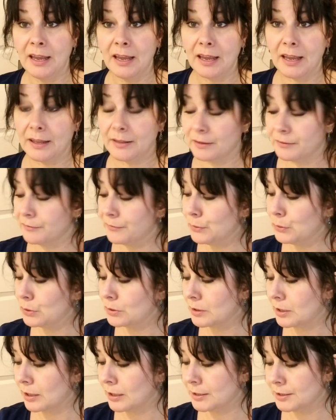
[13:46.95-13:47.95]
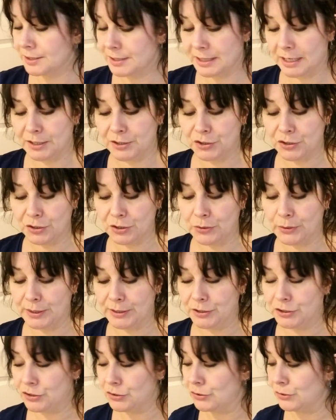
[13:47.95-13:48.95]
And the Fool card says you're
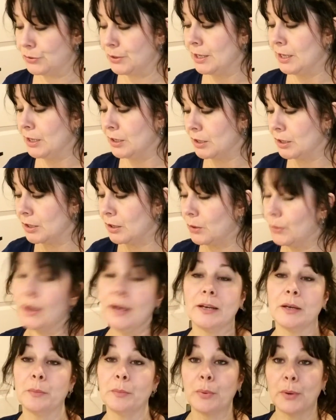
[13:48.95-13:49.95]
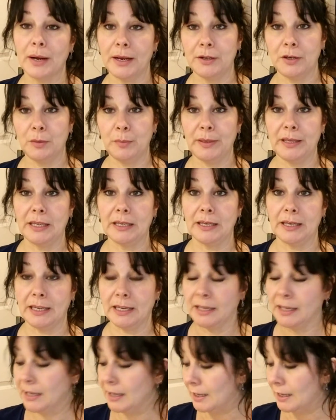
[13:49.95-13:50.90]
going to go on a brand new beginning,